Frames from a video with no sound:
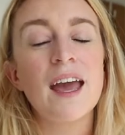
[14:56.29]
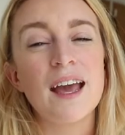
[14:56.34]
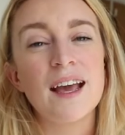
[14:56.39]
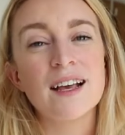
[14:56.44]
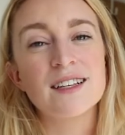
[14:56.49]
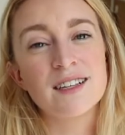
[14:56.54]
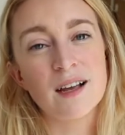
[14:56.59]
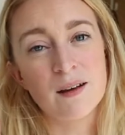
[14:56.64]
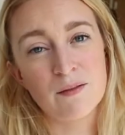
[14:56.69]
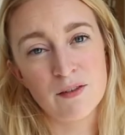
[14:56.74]

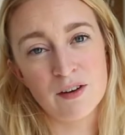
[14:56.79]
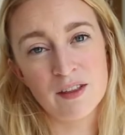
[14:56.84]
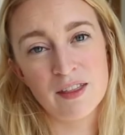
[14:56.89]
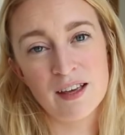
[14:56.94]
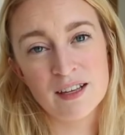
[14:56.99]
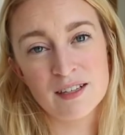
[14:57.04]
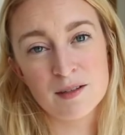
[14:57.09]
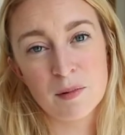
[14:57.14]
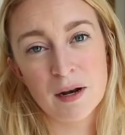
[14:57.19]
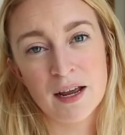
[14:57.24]
except for
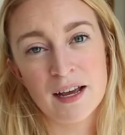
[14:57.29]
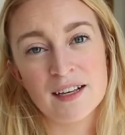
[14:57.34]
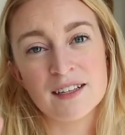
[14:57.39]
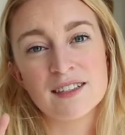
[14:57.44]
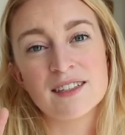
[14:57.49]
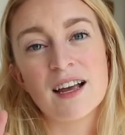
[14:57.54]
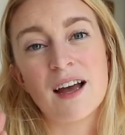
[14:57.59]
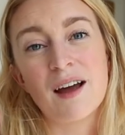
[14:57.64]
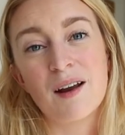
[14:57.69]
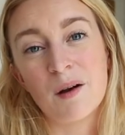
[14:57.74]
this
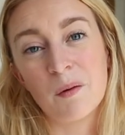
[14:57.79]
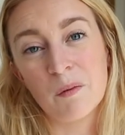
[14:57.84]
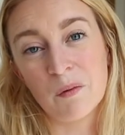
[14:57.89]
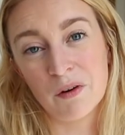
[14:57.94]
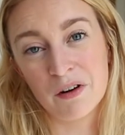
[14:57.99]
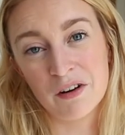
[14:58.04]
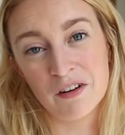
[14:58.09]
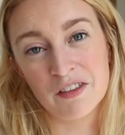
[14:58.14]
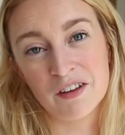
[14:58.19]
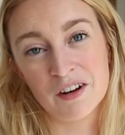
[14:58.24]
place and
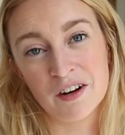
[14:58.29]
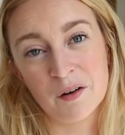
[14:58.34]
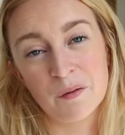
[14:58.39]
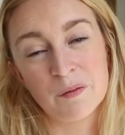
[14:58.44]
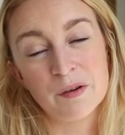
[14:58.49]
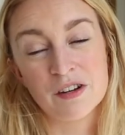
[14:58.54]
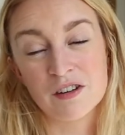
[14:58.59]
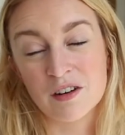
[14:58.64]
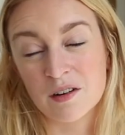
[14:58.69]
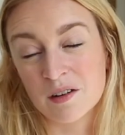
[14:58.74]
one other,
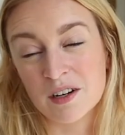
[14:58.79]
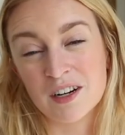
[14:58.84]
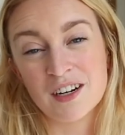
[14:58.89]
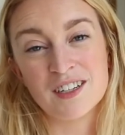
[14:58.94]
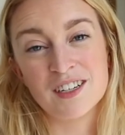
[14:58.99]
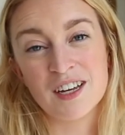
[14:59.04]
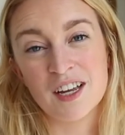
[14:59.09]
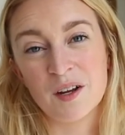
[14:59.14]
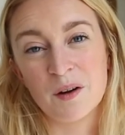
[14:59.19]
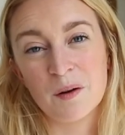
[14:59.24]
which I'm going
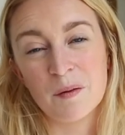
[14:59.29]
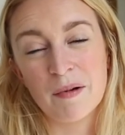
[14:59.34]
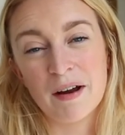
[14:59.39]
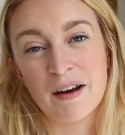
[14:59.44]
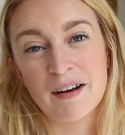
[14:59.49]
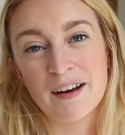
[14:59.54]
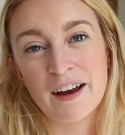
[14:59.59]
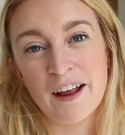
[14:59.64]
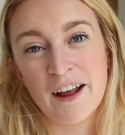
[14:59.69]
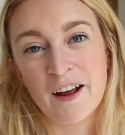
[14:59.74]
to tell you
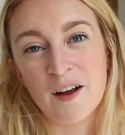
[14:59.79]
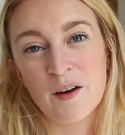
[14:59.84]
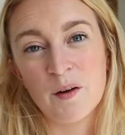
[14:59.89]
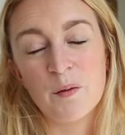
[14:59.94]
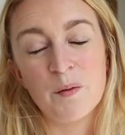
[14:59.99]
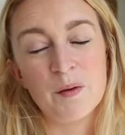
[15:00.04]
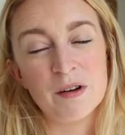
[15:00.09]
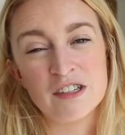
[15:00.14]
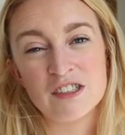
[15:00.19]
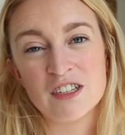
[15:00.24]
about now,
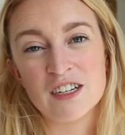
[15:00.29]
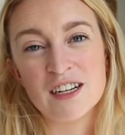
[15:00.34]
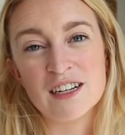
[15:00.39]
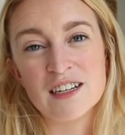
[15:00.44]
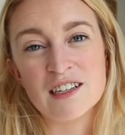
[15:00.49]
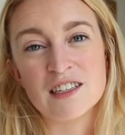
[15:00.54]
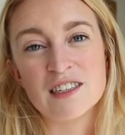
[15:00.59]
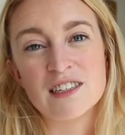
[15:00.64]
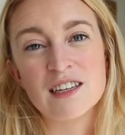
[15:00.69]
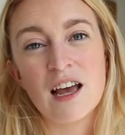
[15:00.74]
which
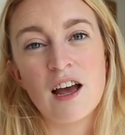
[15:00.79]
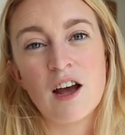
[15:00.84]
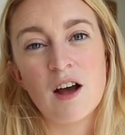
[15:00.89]
is